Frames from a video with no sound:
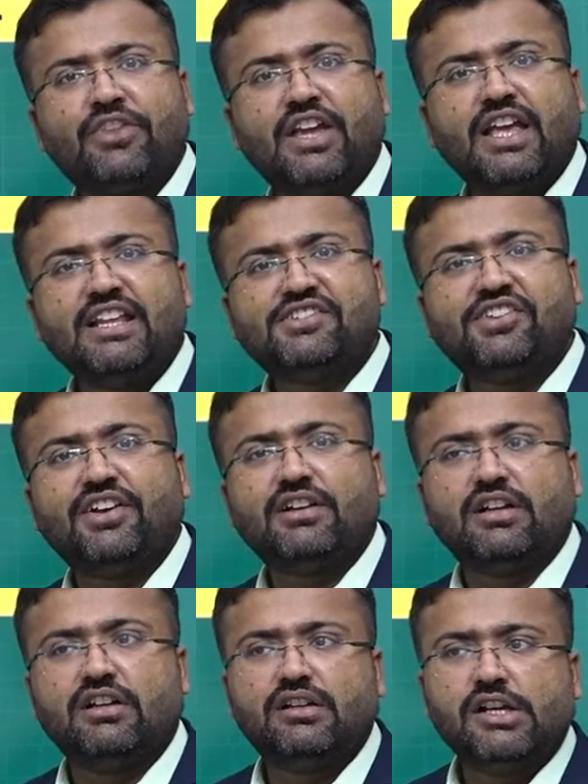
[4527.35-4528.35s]
In a
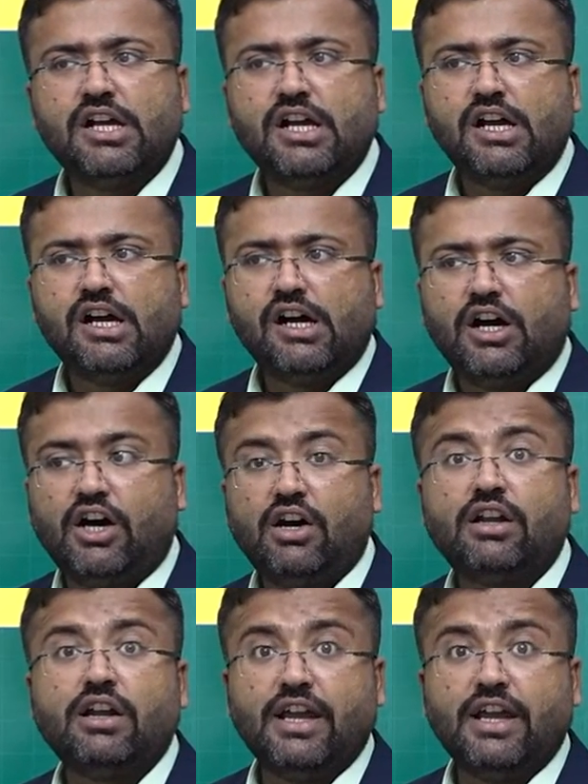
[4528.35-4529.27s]
circle or